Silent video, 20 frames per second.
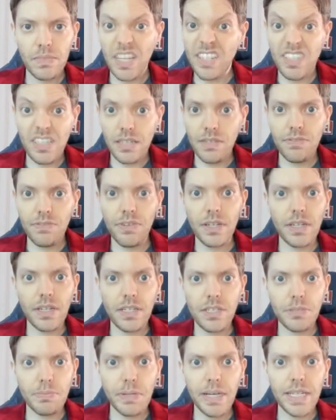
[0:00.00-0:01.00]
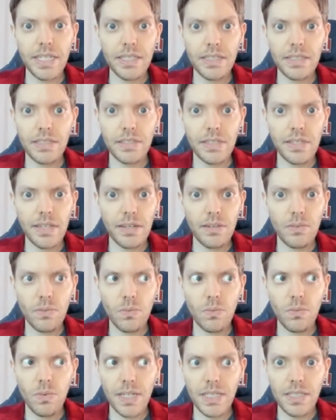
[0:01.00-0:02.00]
He didn't fucking explain it. She's like,
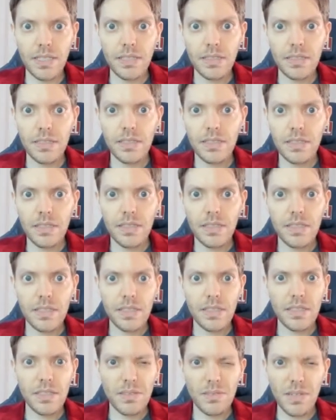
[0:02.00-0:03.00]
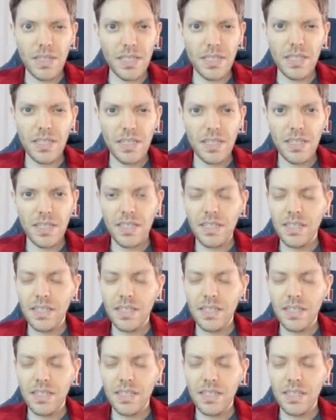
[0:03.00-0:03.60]
what? What?